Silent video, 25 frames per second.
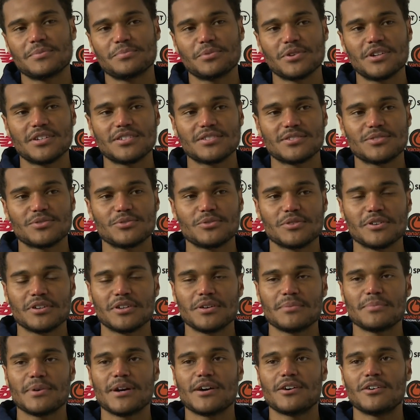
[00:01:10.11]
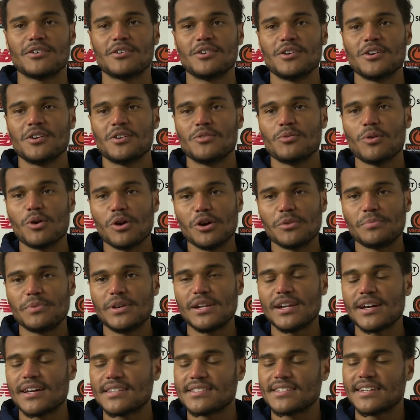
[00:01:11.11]
boys are talking about what it'd be
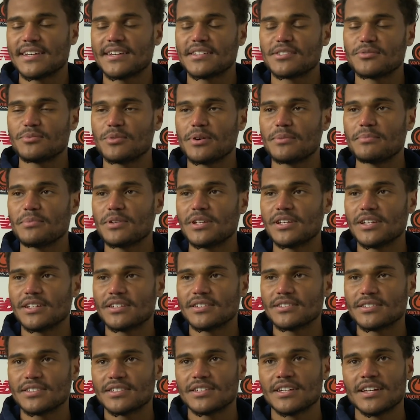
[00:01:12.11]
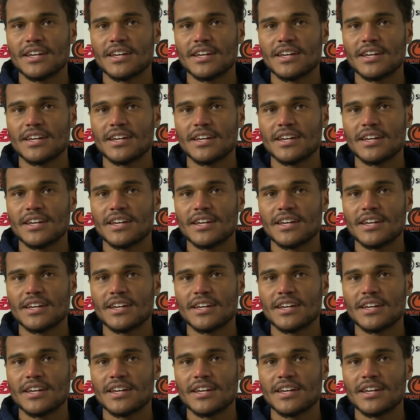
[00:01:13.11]
like to get to Wembley, and